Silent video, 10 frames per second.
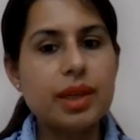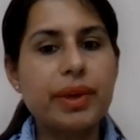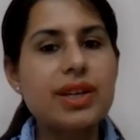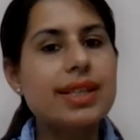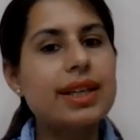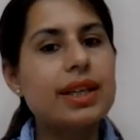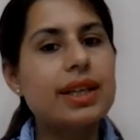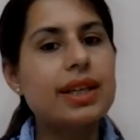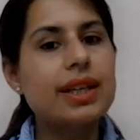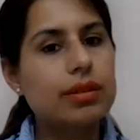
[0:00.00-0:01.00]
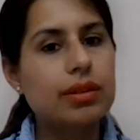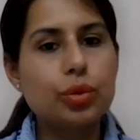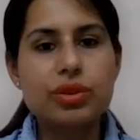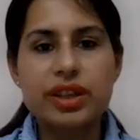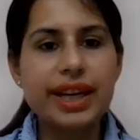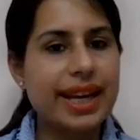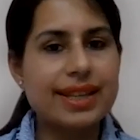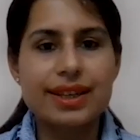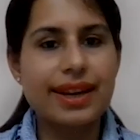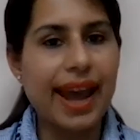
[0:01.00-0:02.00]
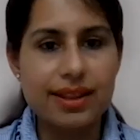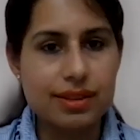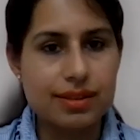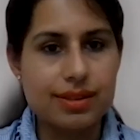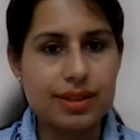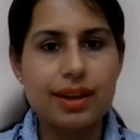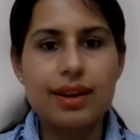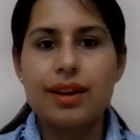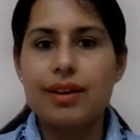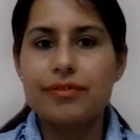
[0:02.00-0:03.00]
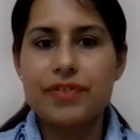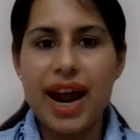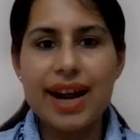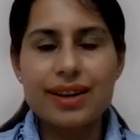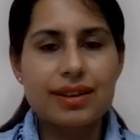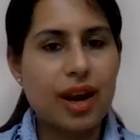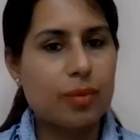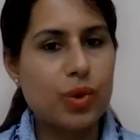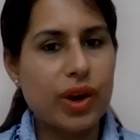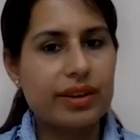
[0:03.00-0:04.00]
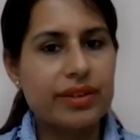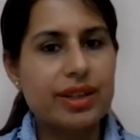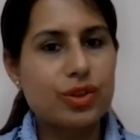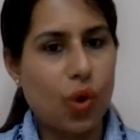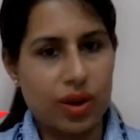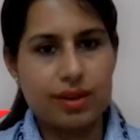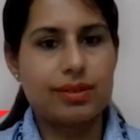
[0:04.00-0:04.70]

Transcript: because there are two, three taste enhancers: fat, carbohydrate, salt.